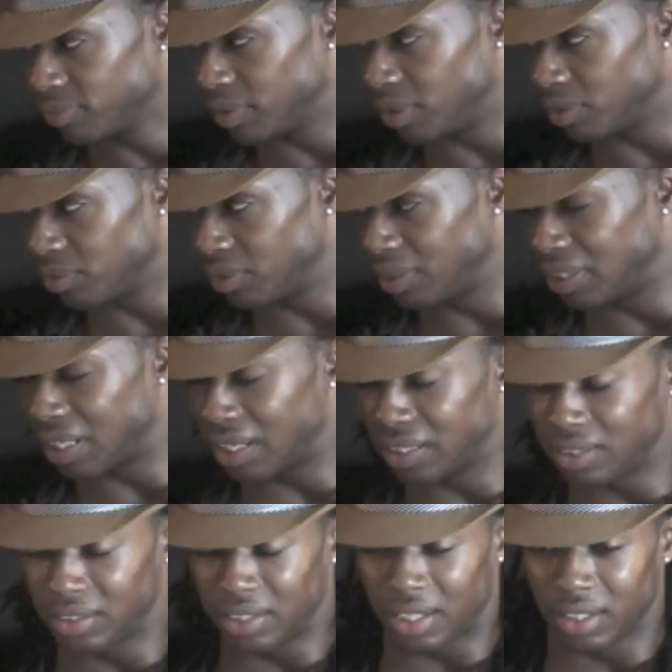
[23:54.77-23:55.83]
You know, you
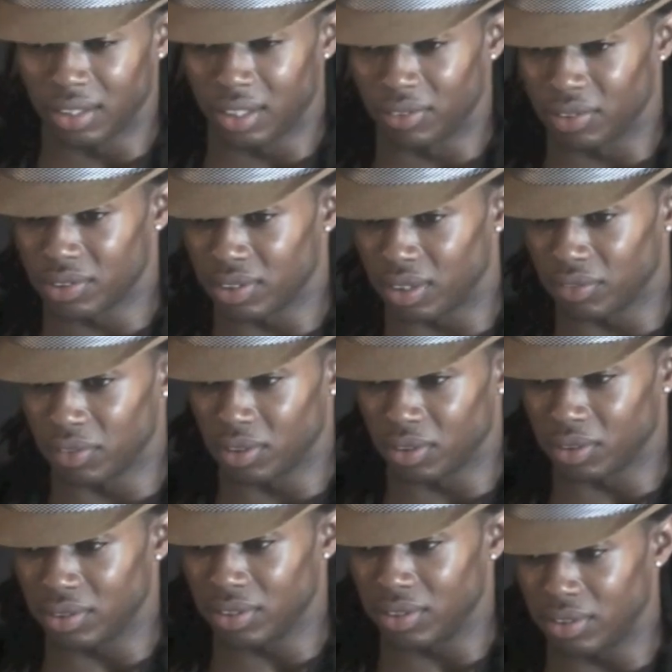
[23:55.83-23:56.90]
got you got to love yourself. You
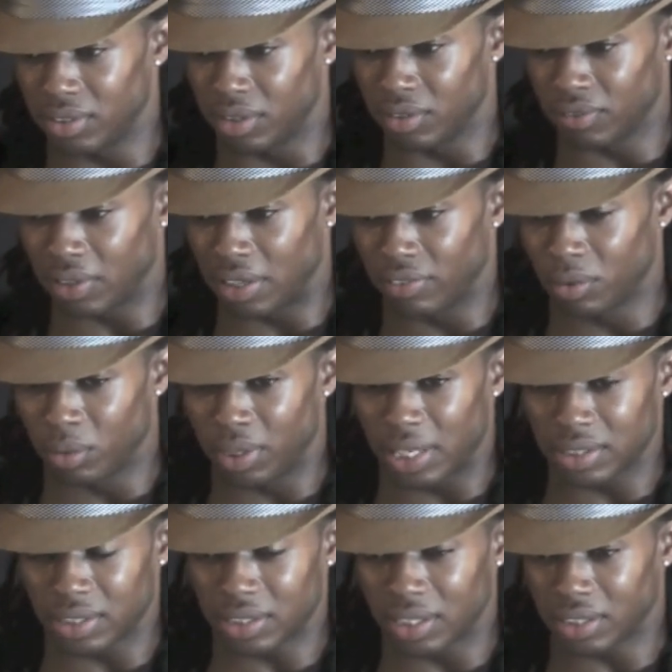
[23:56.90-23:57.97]
know, you, you know, everyone
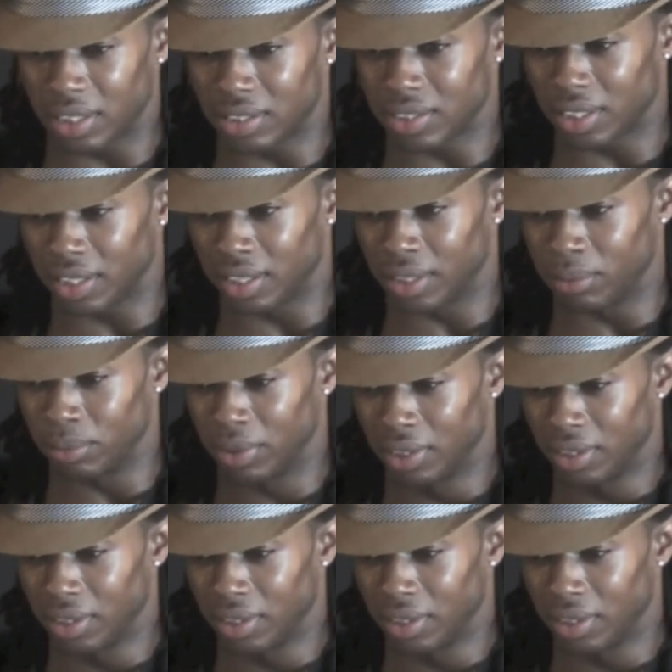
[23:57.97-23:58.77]
has to take that time.